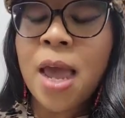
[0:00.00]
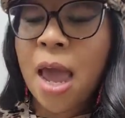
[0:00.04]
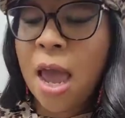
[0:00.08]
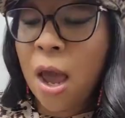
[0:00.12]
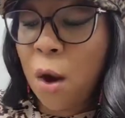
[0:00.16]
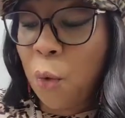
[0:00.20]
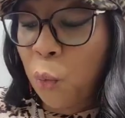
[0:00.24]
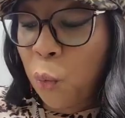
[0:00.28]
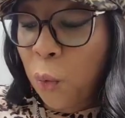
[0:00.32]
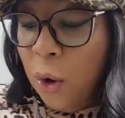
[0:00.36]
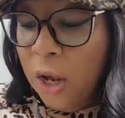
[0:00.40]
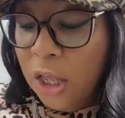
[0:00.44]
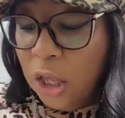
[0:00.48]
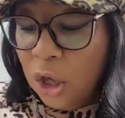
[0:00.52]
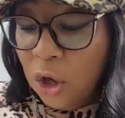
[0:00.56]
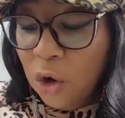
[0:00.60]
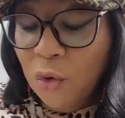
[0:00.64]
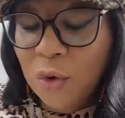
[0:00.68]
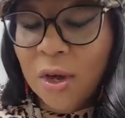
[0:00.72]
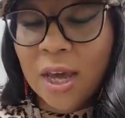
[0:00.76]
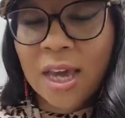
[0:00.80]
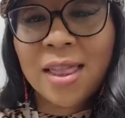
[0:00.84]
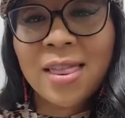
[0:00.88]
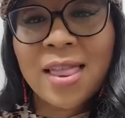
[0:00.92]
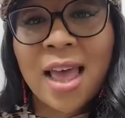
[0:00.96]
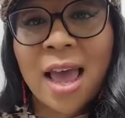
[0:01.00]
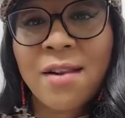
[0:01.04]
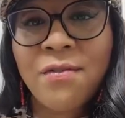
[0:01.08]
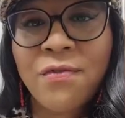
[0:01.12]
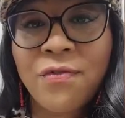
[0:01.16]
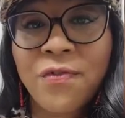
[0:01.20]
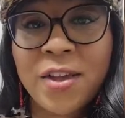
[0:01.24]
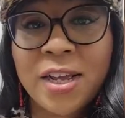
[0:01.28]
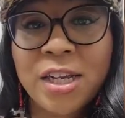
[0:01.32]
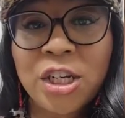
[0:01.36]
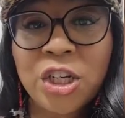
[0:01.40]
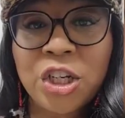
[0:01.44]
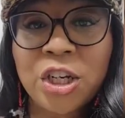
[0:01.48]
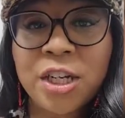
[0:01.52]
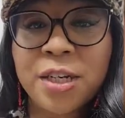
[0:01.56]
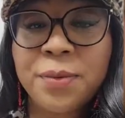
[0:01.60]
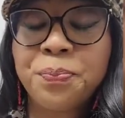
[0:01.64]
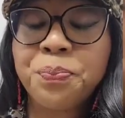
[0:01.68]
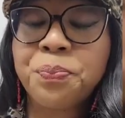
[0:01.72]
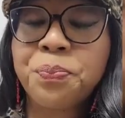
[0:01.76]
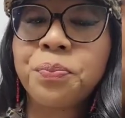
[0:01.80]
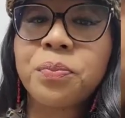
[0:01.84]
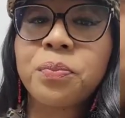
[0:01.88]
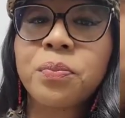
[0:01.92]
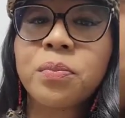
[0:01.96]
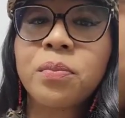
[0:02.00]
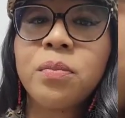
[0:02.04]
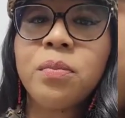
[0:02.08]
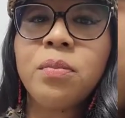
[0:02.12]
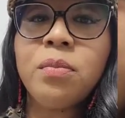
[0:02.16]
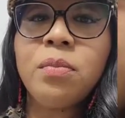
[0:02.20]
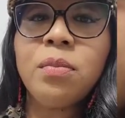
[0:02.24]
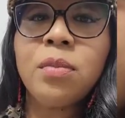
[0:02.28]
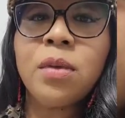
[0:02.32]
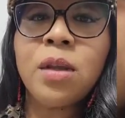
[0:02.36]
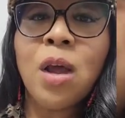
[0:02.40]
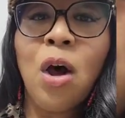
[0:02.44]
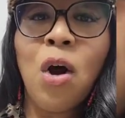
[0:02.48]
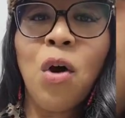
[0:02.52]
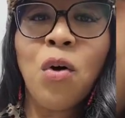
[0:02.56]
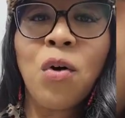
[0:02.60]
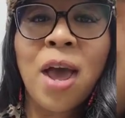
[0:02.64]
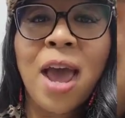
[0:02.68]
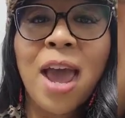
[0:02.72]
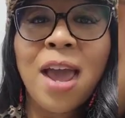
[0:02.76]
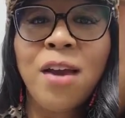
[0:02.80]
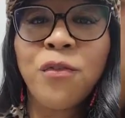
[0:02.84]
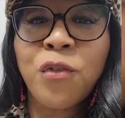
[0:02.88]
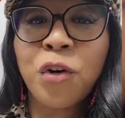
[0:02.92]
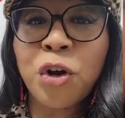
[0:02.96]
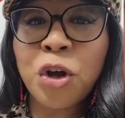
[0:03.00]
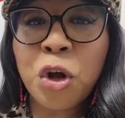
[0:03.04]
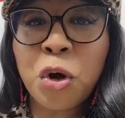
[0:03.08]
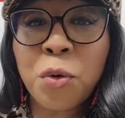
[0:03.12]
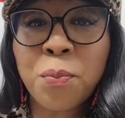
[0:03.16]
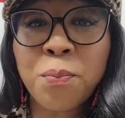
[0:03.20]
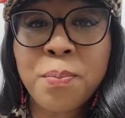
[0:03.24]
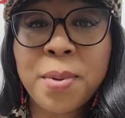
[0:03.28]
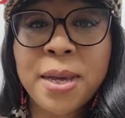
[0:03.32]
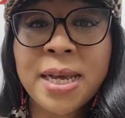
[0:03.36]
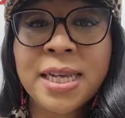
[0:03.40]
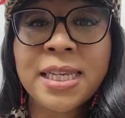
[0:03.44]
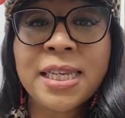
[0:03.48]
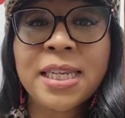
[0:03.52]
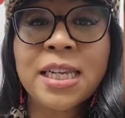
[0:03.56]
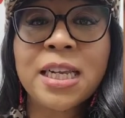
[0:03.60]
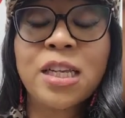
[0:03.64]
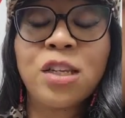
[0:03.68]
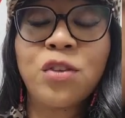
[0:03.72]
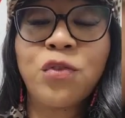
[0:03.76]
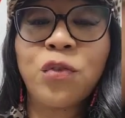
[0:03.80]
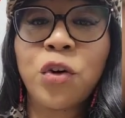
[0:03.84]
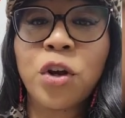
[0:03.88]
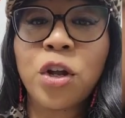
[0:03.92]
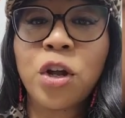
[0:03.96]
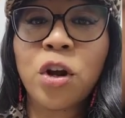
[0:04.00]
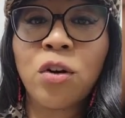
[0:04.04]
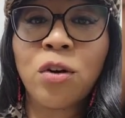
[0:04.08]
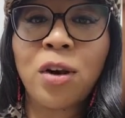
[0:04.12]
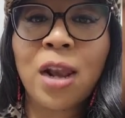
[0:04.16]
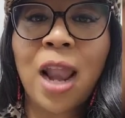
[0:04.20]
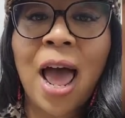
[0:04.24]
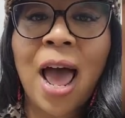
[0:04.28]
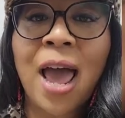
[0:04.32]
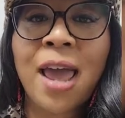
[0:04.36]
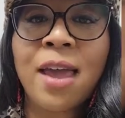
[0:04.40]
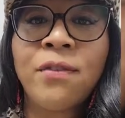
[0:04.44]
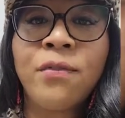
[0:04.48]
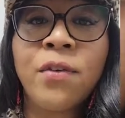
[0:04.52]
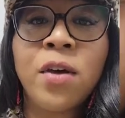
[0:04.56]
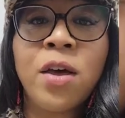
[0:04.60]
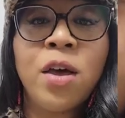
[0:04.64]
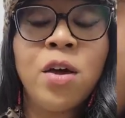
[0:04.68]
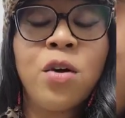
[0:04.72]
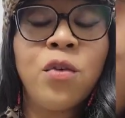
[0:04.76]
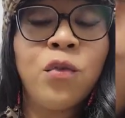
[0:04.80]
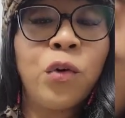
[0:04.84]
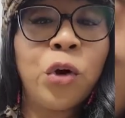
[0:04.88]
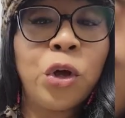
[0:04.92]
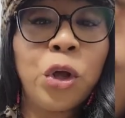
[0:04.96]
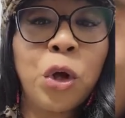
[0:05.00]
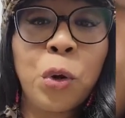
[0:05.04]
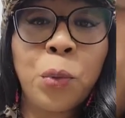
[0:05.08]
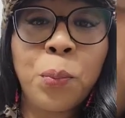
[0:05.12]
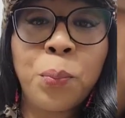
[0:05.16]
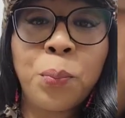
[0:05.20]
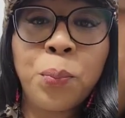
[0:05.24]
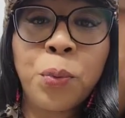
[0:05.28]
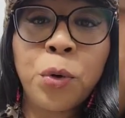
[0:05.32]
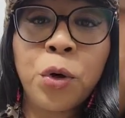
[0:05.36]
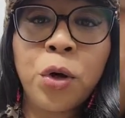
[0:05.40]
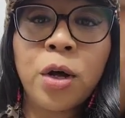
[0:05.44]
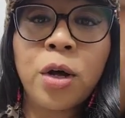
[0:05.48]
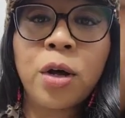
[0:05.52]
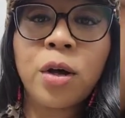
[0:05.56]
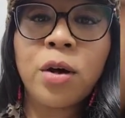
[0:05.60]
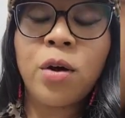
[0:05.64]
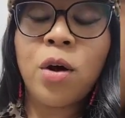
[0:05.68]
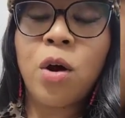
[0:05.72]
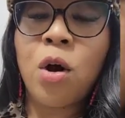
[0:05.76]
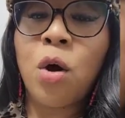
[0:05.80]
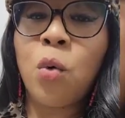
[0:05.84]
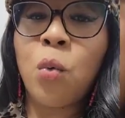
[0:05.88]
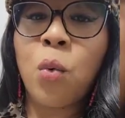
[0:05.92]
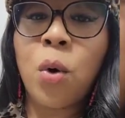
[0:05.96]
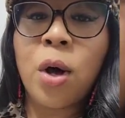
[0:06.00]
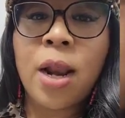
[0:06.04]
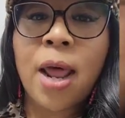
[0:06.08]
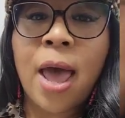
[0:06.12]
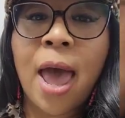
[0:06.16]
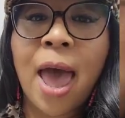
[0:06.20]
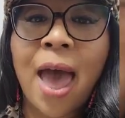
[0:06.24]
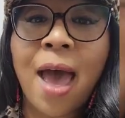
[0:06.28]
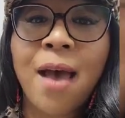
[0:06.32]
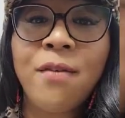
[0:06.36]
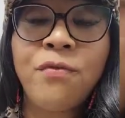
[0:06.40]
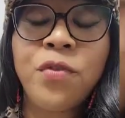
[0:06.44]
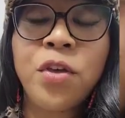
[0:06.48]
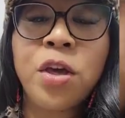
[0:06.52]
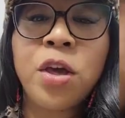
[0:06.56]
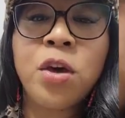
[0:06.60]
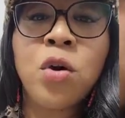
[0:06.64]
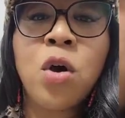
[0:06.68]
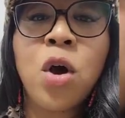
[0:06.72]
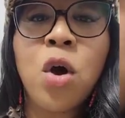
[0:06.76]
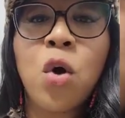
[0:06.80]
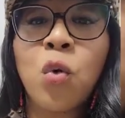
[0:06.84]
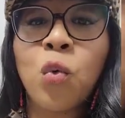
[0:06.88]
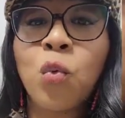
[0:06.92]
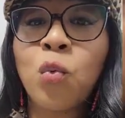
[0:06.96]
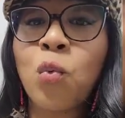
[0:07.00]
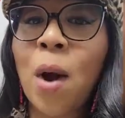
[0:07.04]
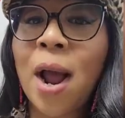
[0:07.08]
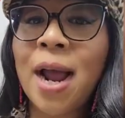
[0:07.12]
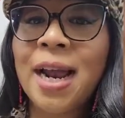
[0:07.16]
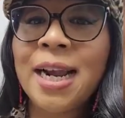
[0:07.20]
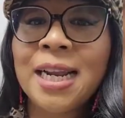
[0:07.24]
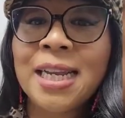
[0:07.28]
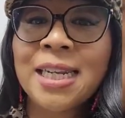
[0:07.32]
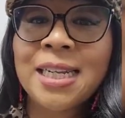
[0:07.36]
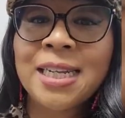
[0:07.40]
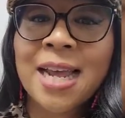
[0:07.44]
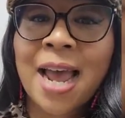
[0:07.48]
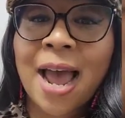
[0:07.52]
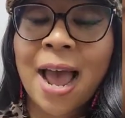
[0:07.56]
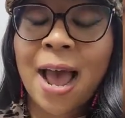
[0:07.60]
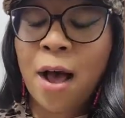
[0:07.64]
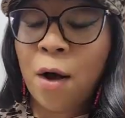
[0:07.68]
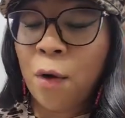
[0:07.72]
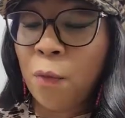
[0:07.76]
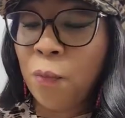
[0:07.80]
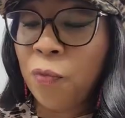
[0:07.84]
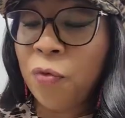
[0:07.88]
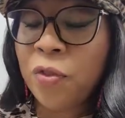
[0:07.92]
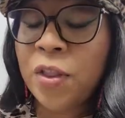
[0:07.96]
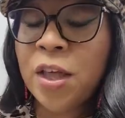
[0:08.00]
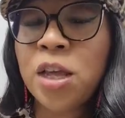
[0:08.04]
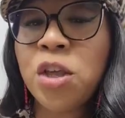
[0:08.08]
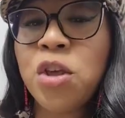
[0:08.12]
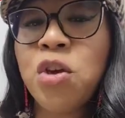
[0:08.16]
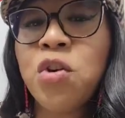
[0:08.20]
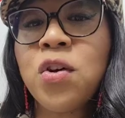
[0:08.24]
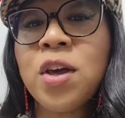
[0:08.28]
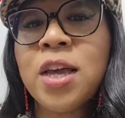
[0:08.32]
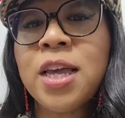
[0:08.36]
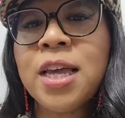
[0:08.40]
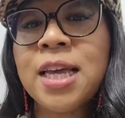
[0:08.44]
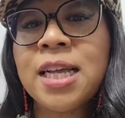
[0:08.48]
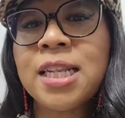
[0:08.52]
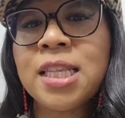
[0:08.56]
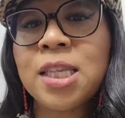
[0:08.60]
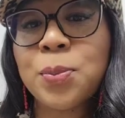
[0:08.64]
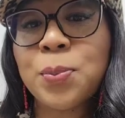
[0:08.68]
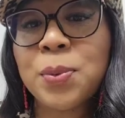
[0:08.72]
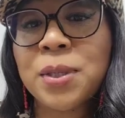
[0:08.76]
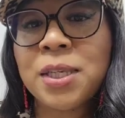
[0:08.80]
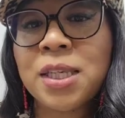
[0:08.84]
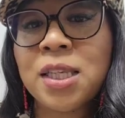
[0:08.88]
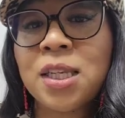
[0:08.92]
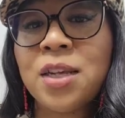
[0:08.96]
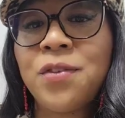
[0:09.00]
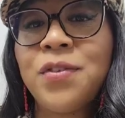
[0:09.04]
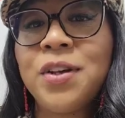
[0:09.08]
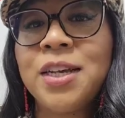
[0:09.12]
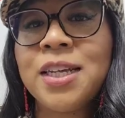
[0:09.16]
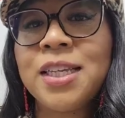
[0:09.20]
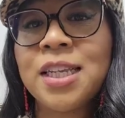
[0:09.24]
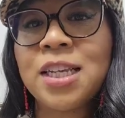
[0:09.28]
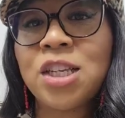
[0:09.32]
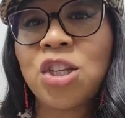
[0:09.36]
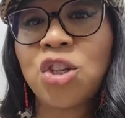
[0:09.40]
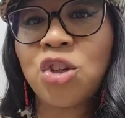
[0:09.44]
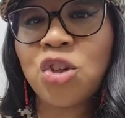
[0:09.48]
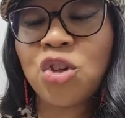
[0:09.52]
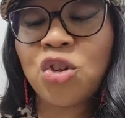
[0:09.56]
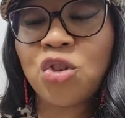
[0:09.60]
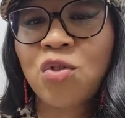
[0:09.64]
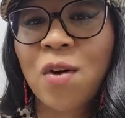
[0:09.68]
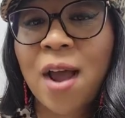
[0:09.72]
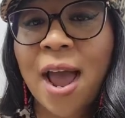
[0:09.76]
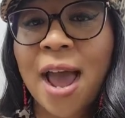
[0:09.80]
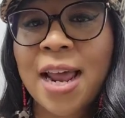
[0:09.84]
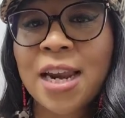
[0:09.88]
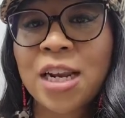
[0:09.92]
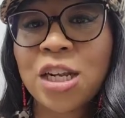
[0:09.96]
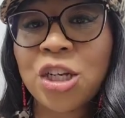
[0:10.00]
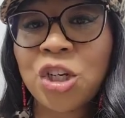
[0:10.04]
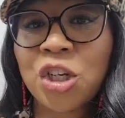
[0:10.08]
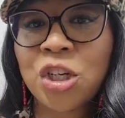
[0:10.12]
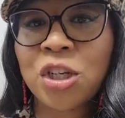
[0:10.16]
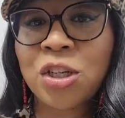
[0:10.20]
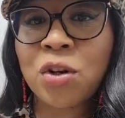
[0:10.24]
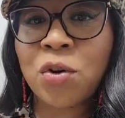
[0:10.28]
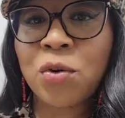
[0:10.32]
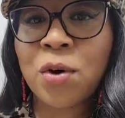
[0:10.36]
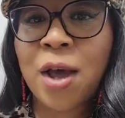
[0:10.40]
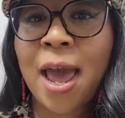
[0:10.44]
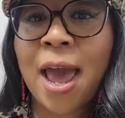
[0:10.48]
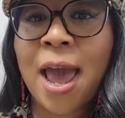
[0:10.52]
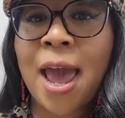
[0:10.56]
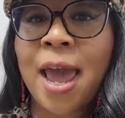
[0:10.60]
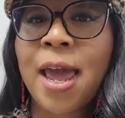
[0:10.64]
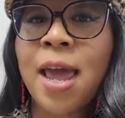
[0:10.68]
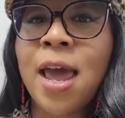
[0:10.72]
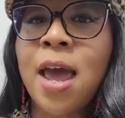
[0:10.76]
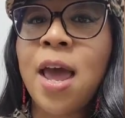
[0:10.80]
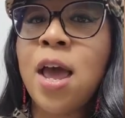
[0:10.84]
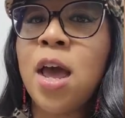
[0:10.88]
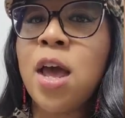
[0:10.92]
And when you get that vision, okay, for your business, for your life, for your book, or what have you, write it down. Then you can get specifics and strategies, okay?